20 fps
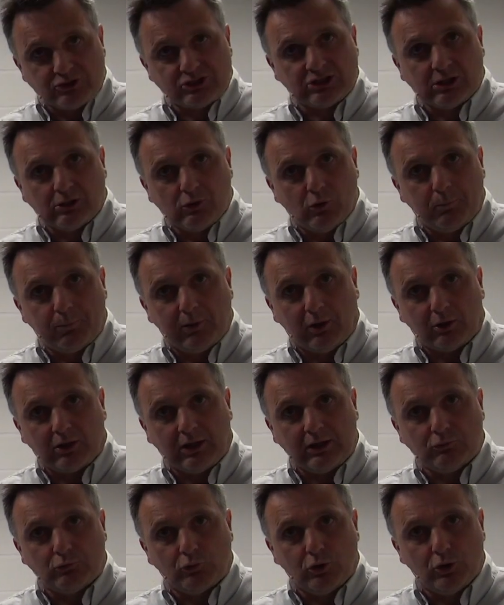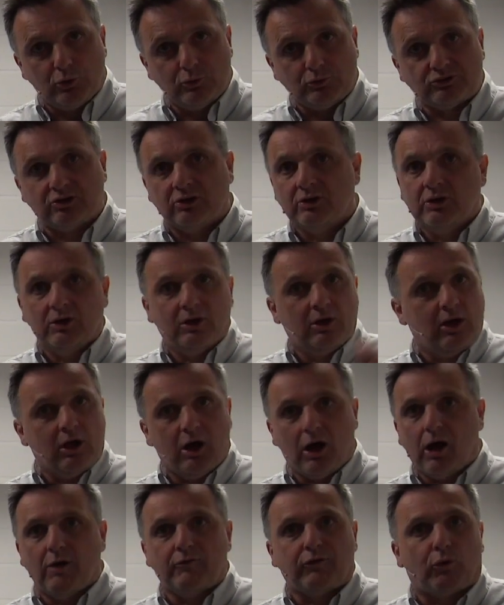a single plug-in route
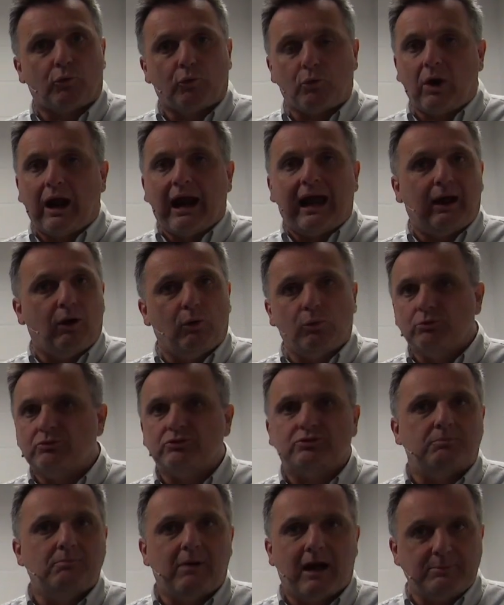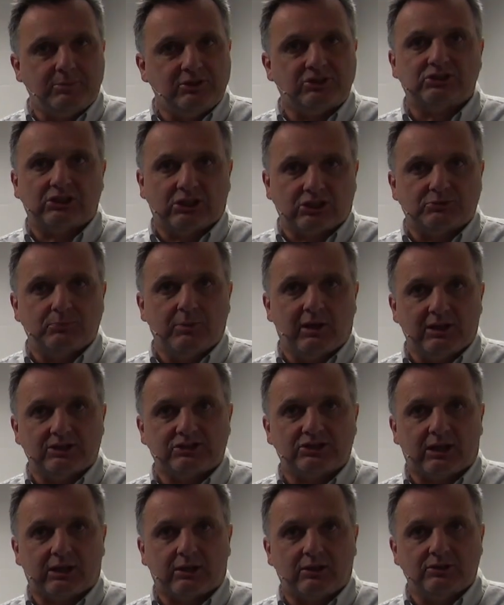of around maybe six
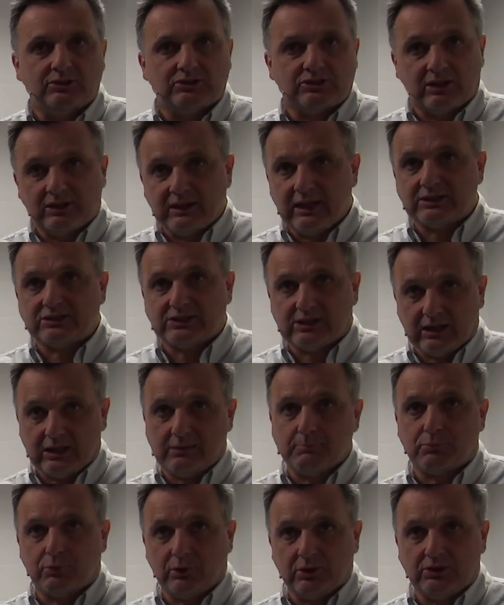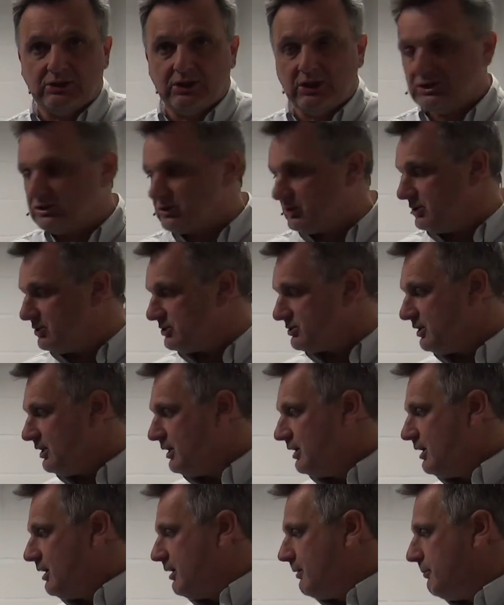milliseconds, and that's getting pretty decent.
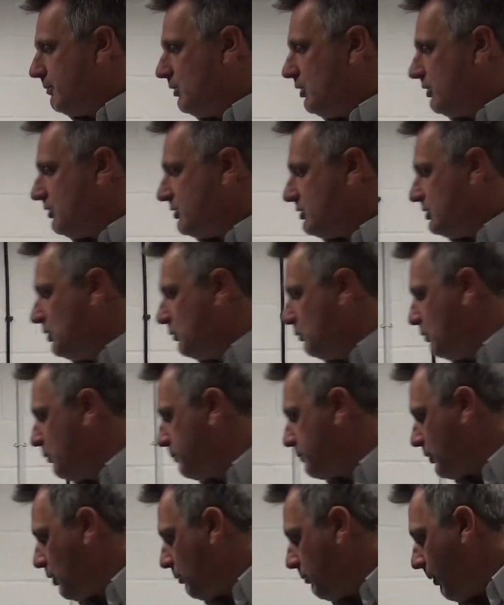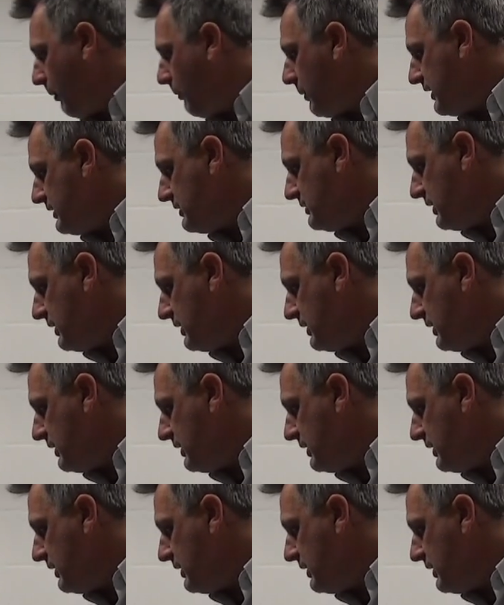But you will probably